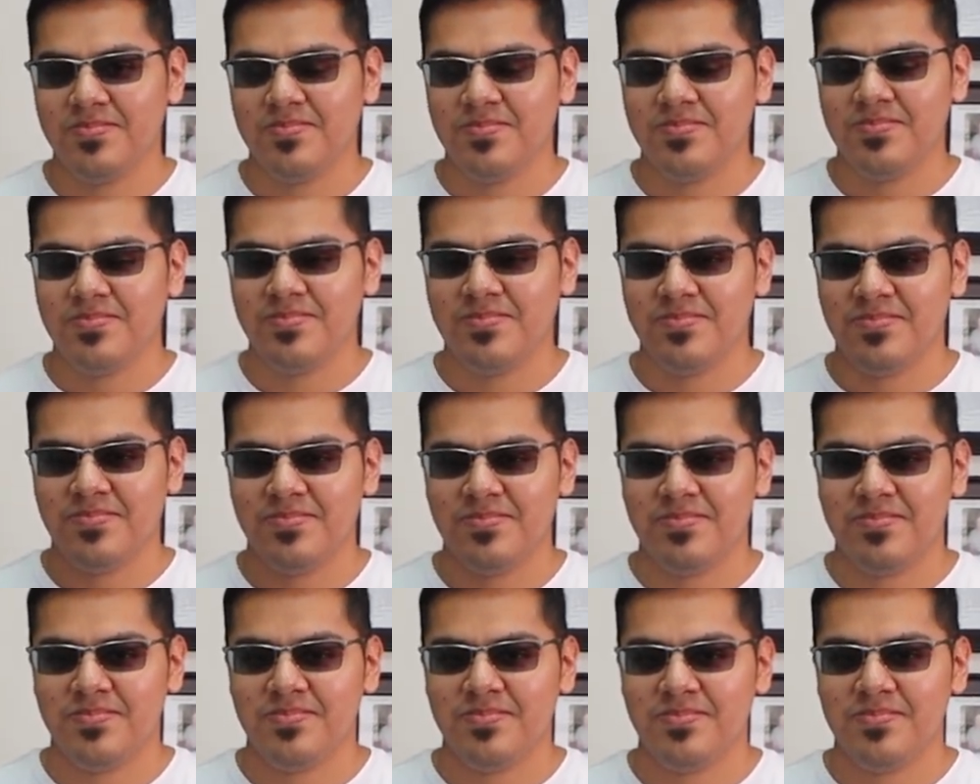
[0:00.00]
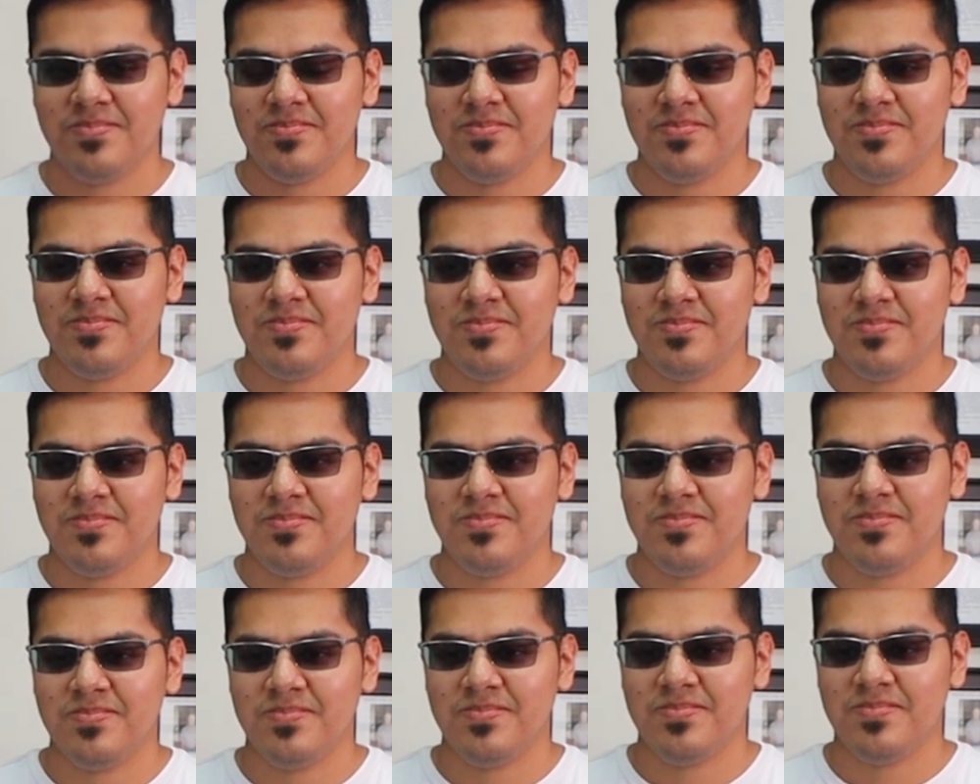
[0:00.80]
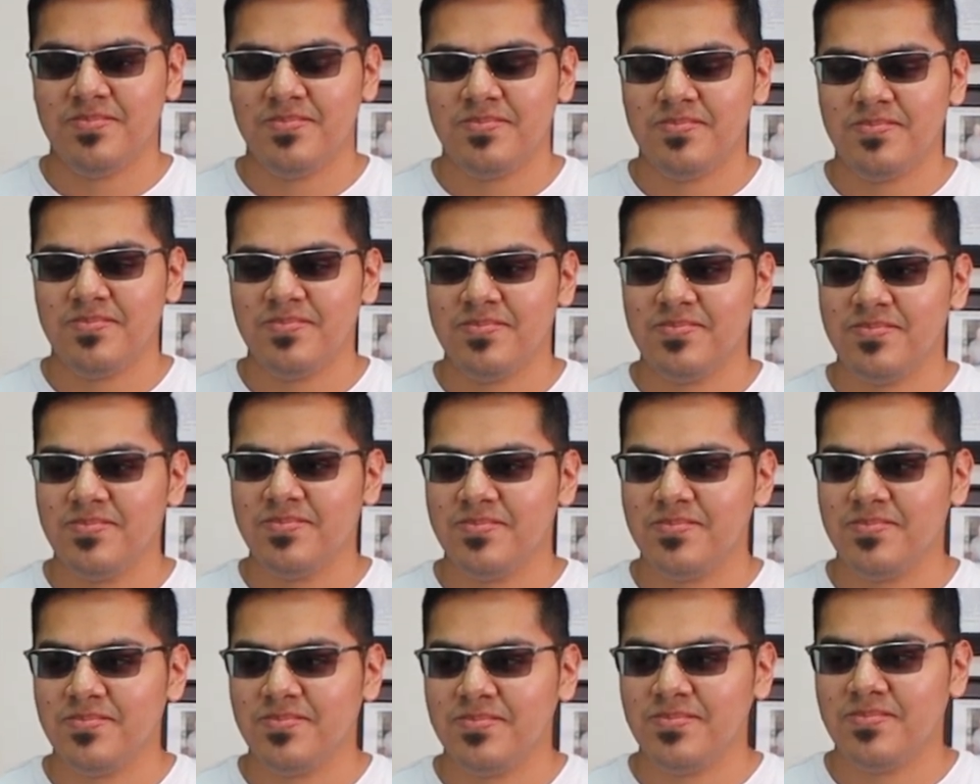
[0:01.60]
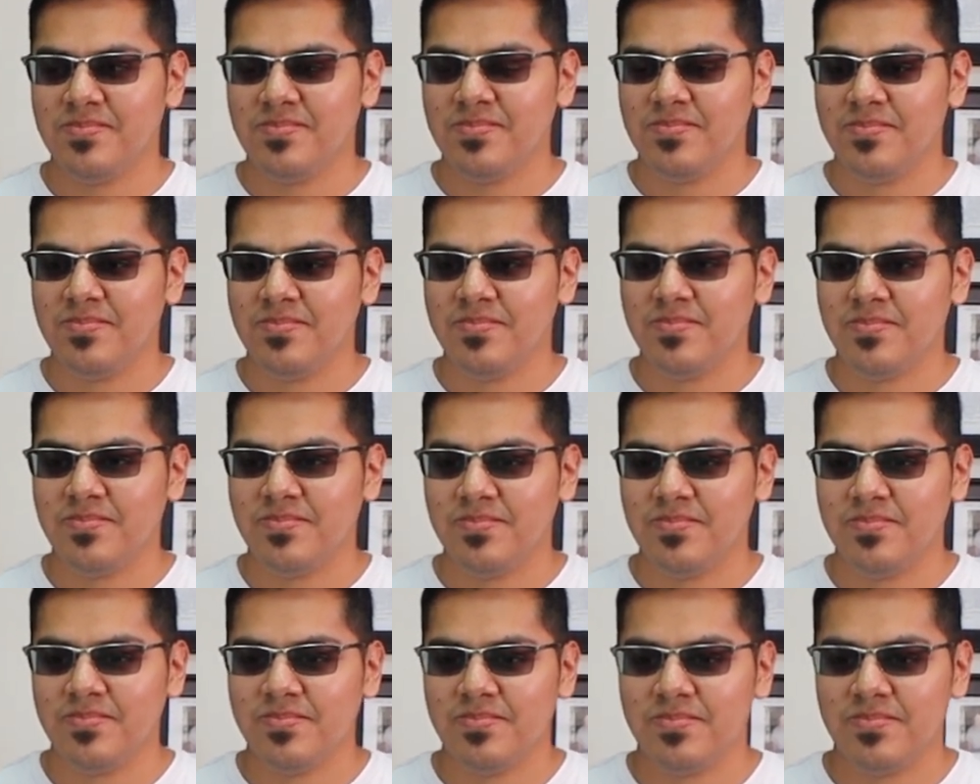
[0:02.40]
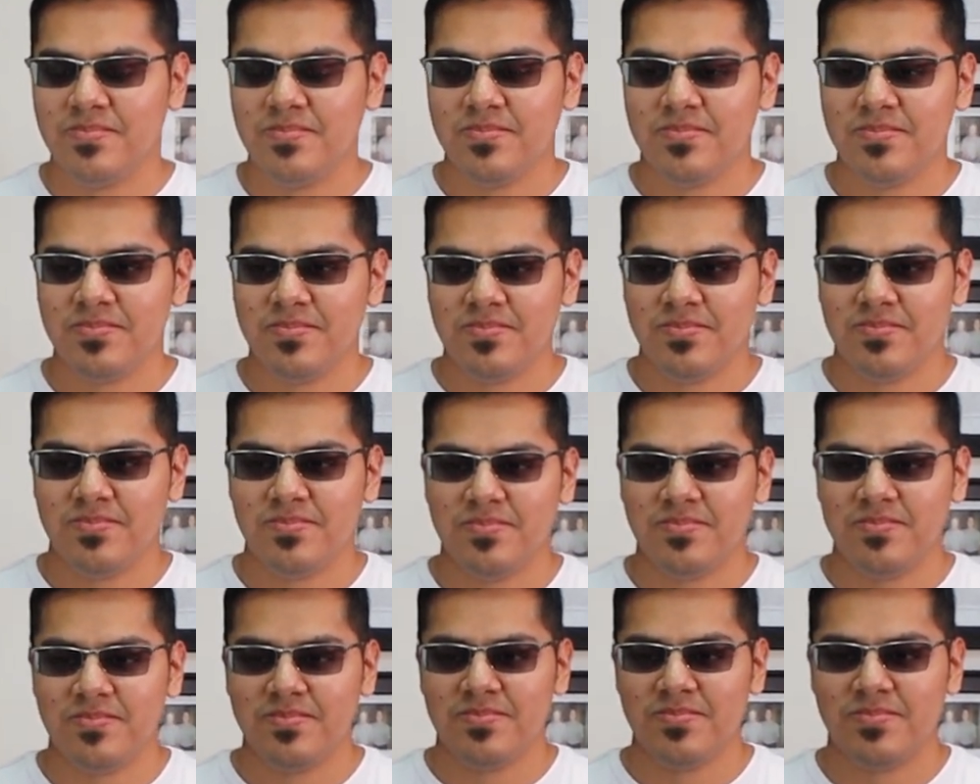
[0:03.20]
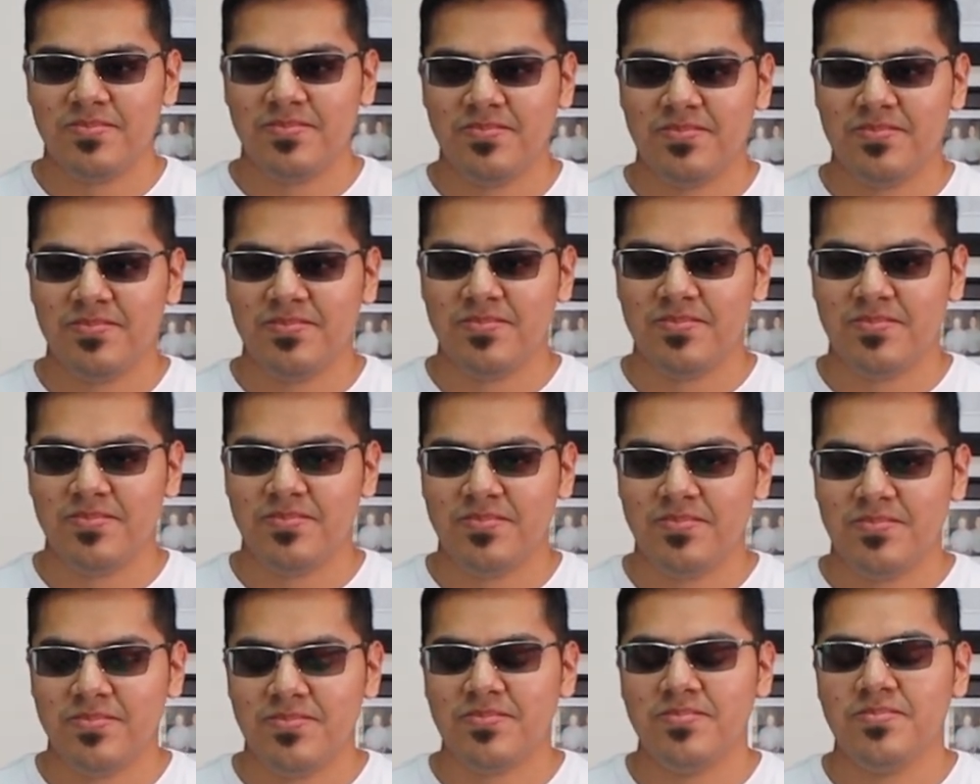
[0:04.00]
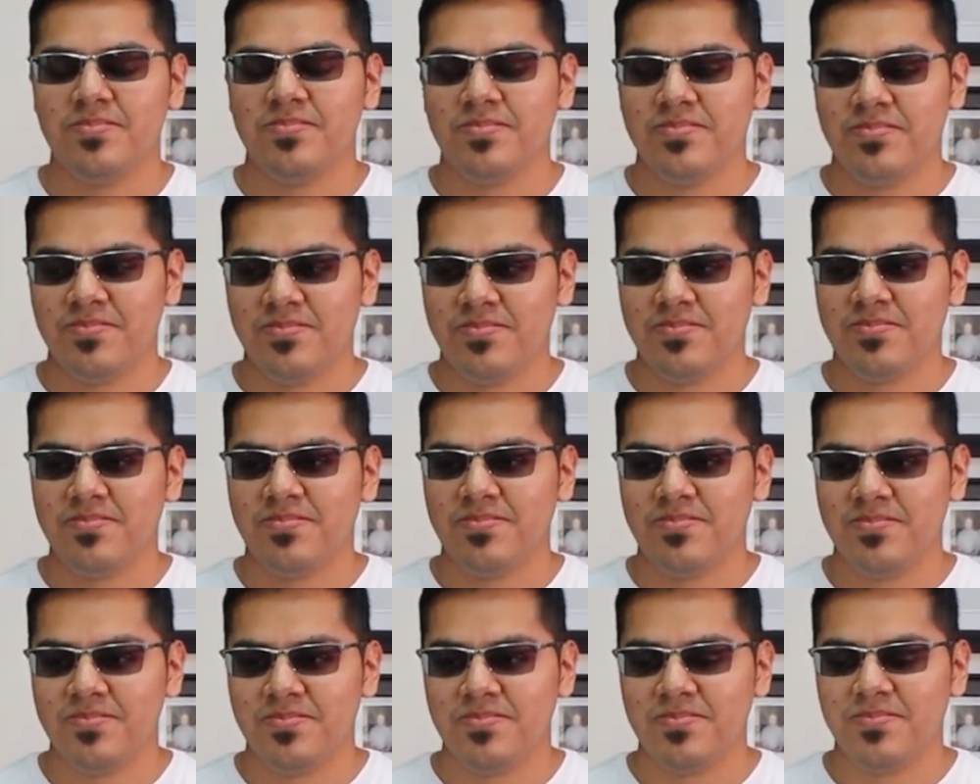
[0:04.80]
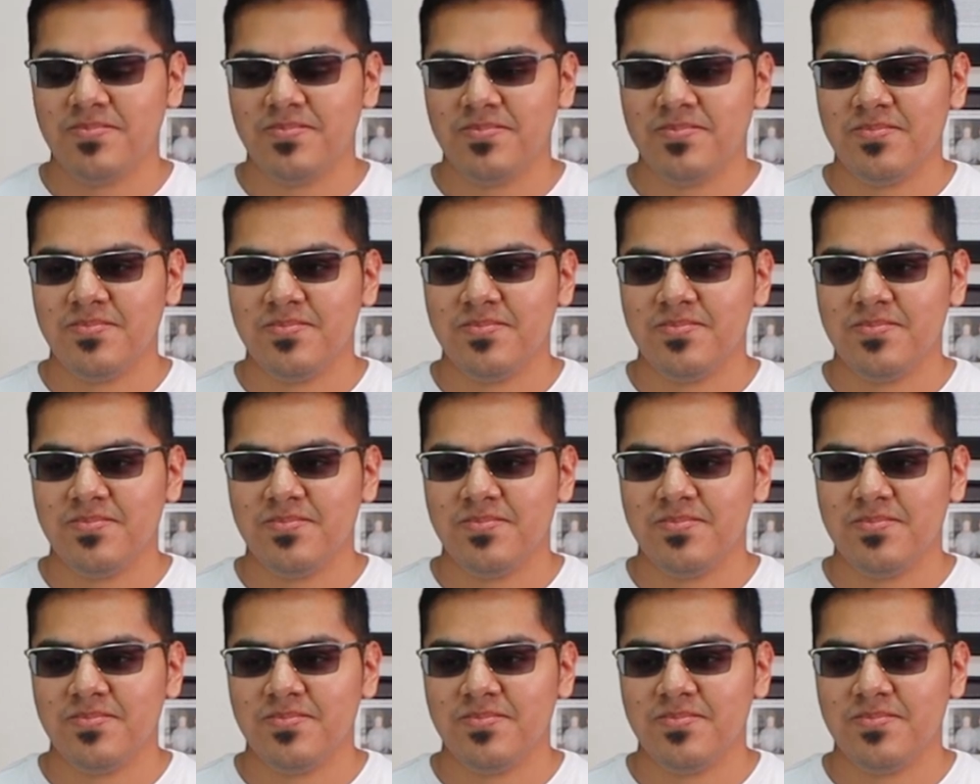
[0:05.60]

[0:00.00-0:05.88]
No words are spoken by the person on screen.